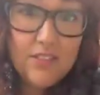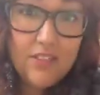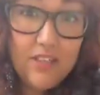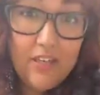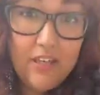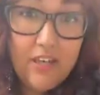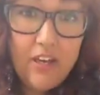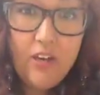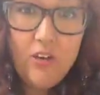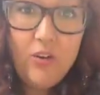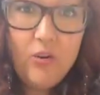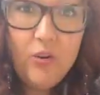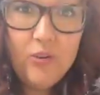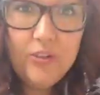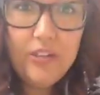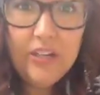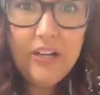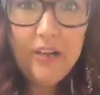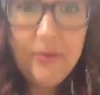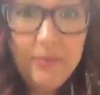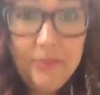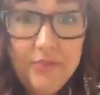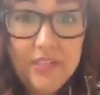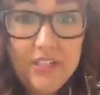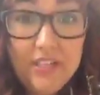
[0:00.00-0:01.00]
I'll hold
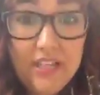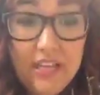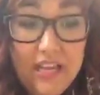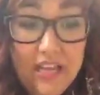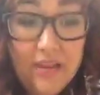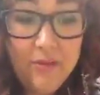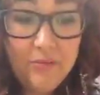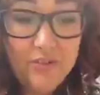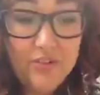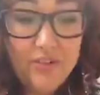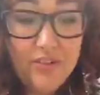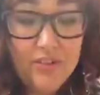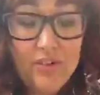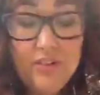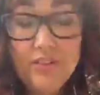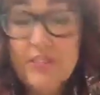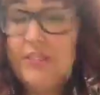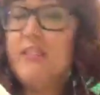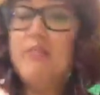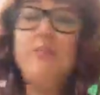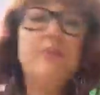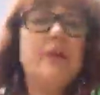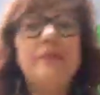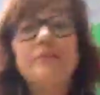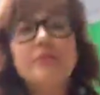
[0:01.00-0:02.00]
it up to the camera so you can
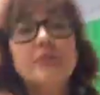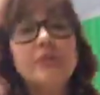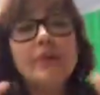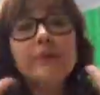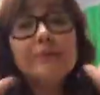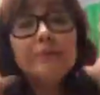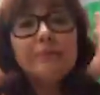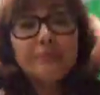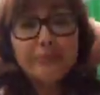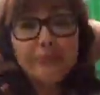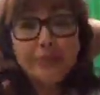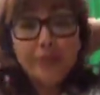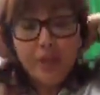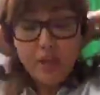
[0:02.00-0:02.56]
see what I'm doing.